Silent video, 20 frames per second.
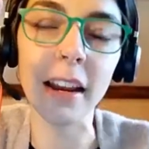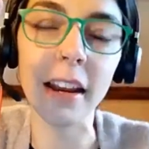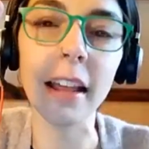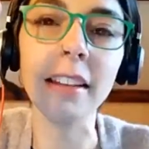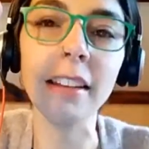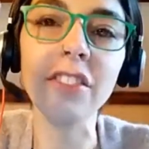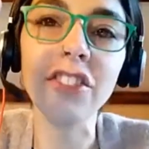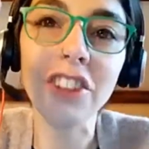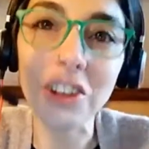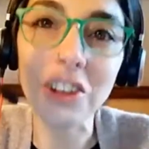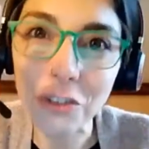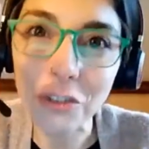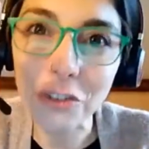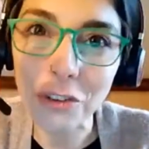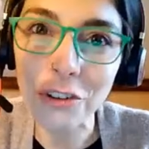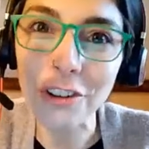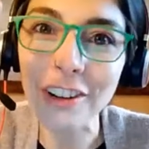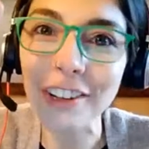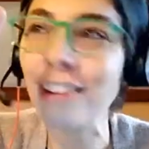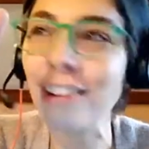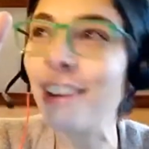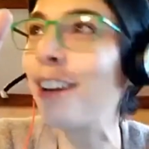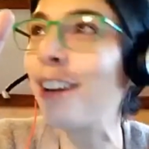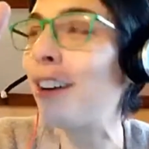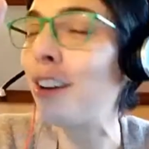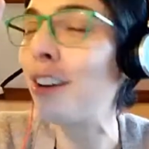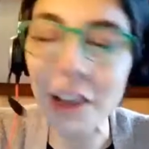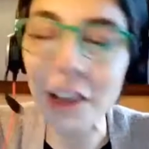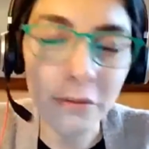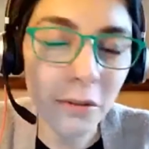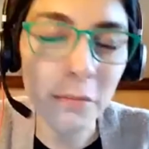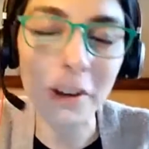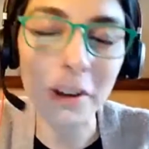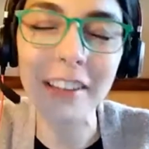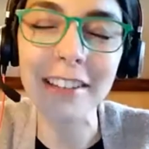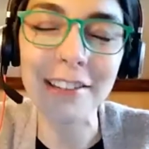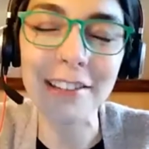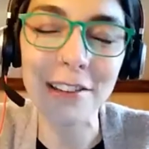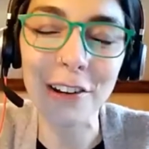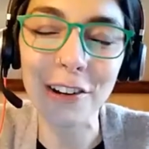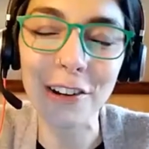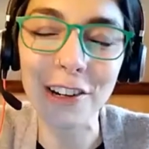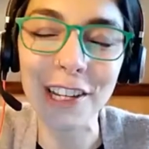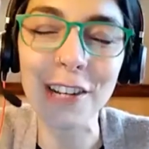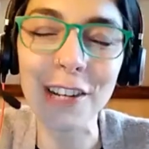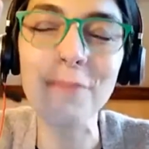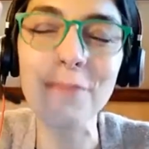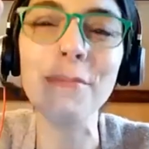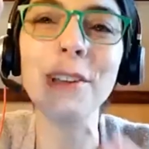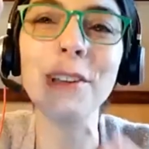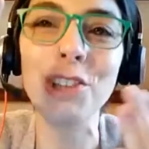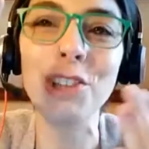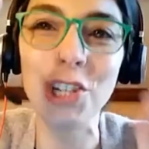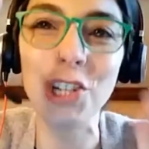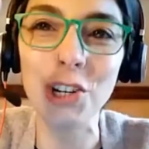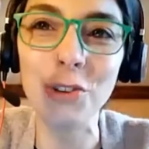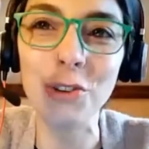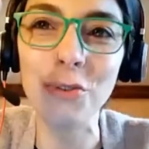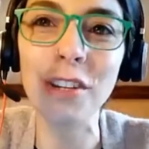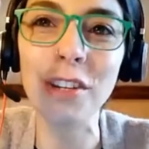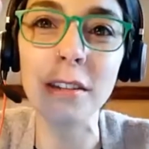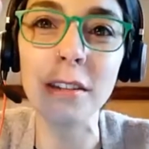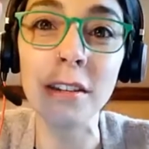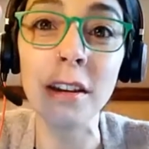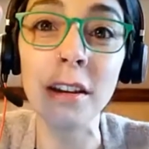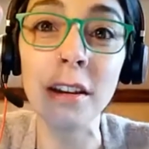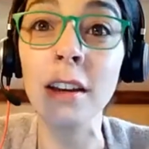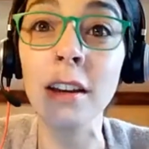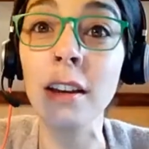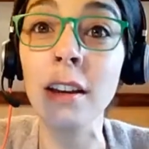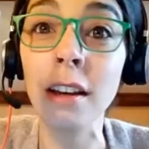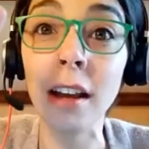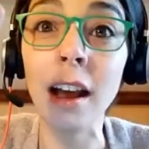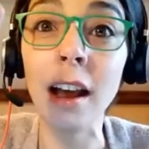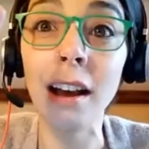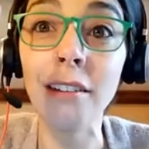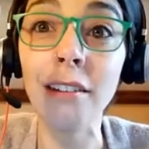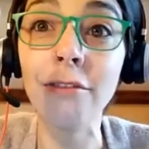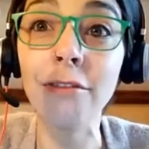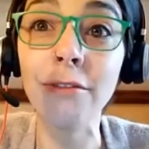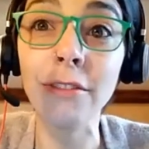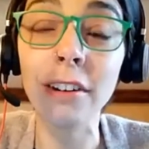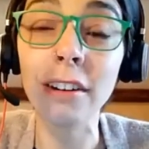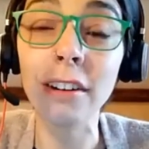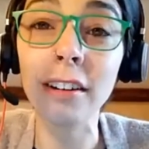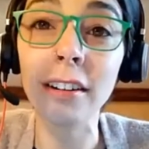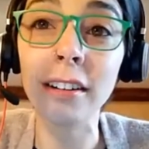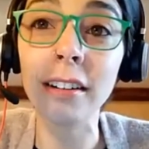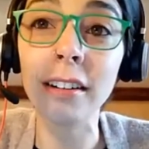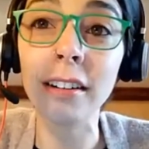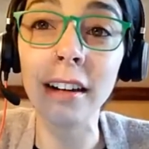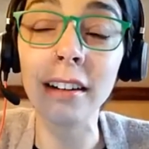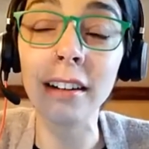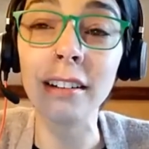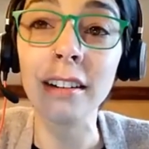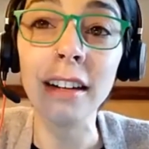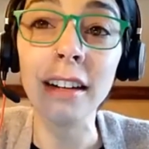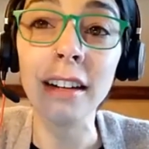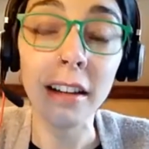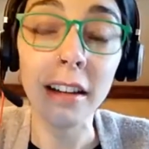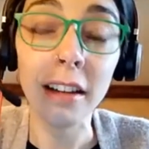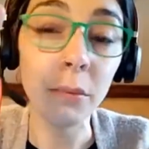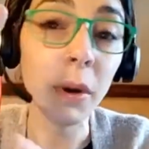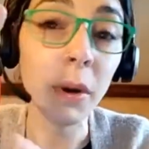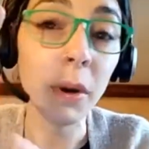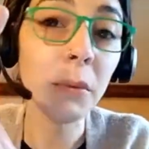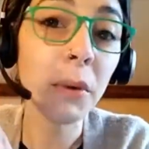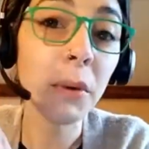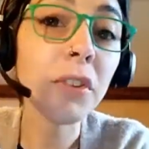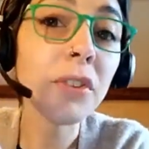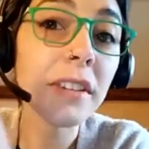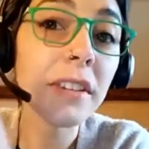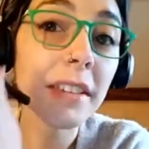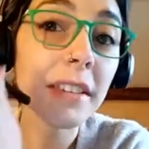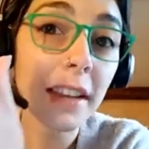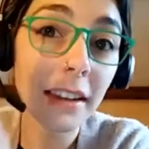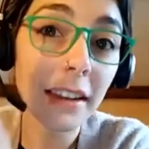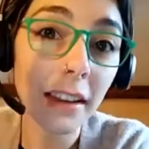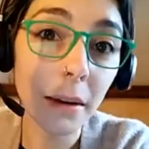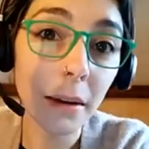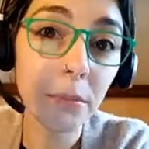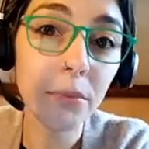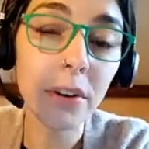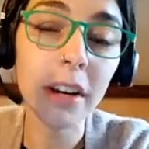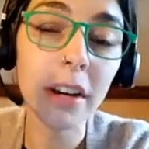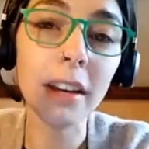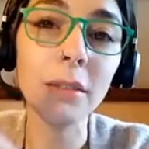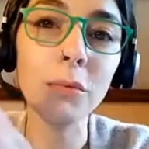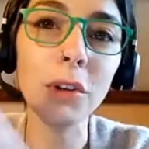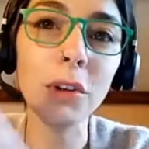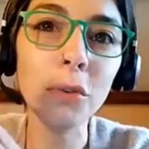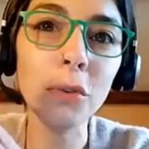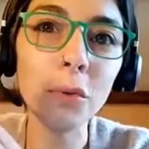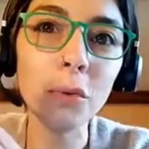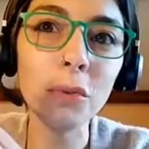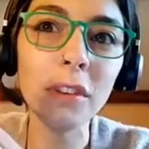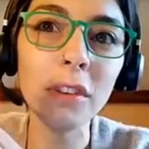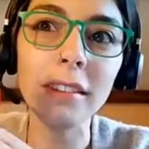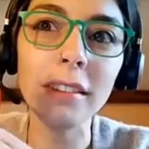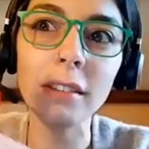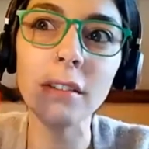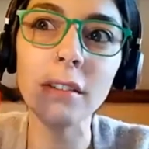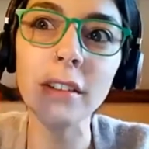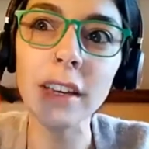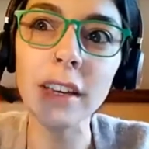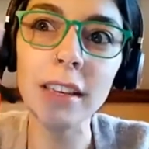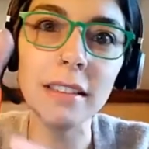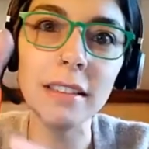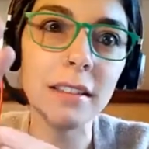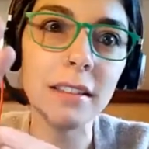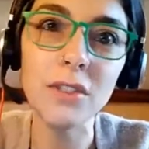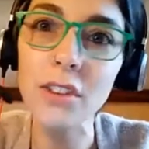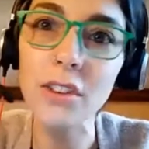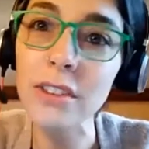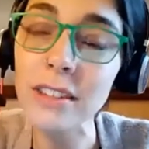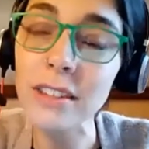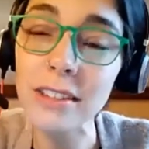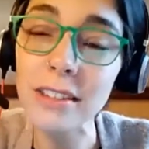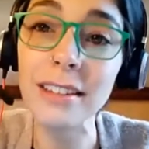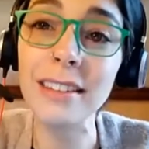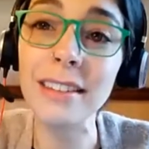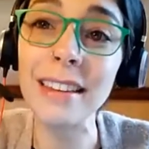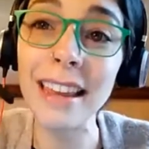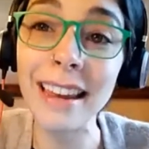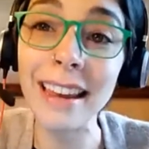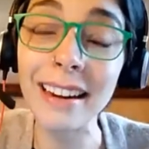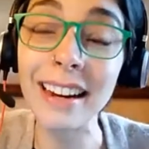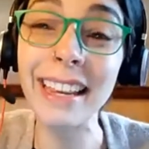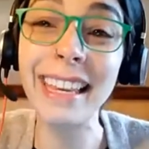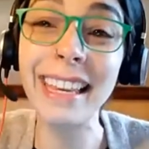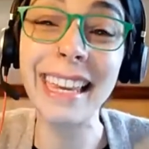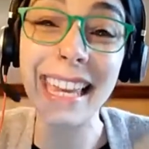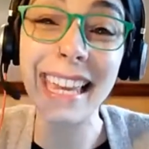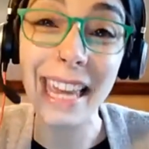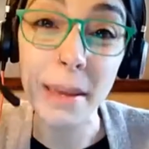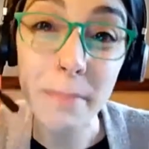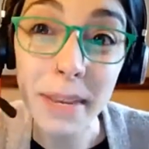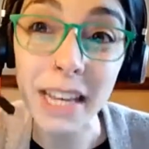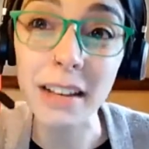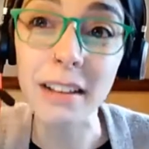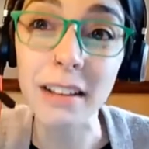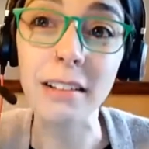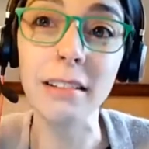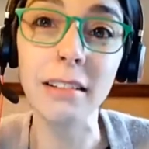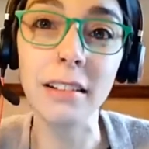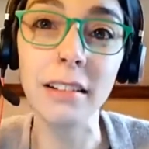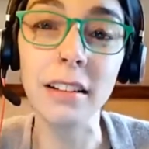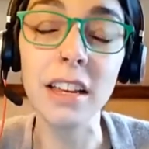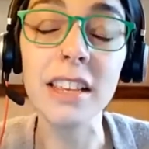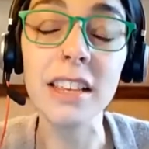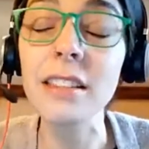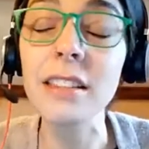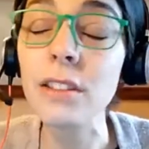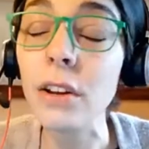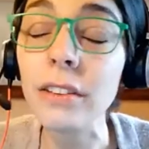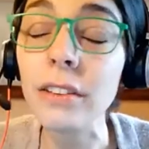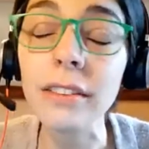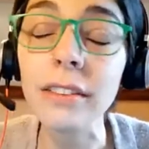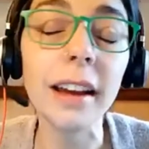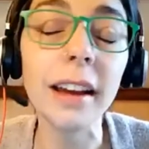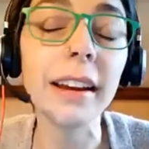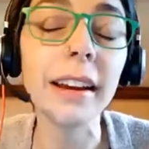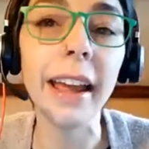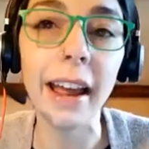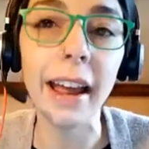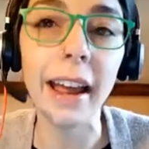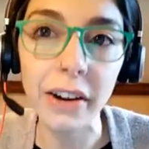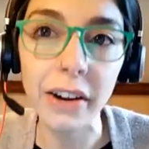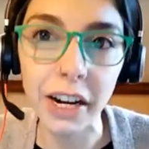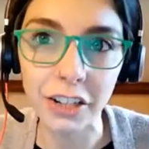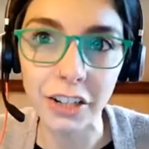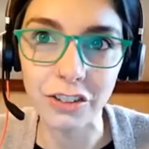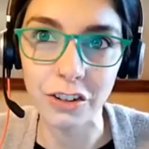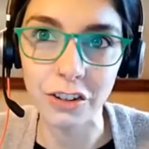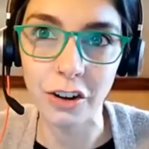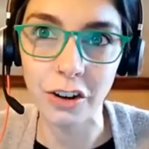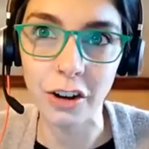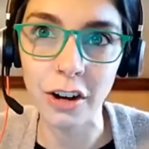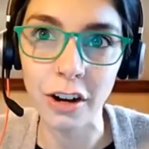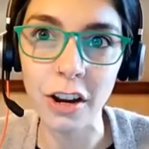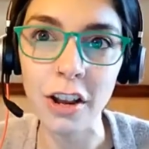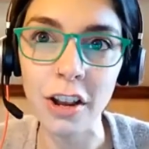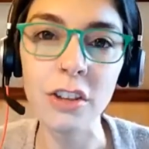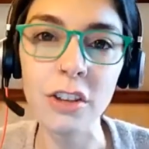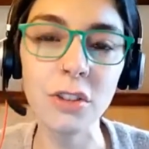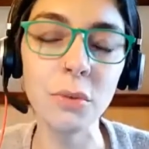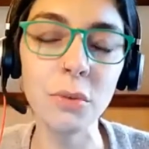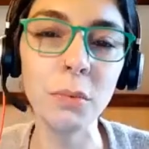And children, everybody is learning, but children have when we understand their brain, we know that okay, it's just their chemical, it's not their character. So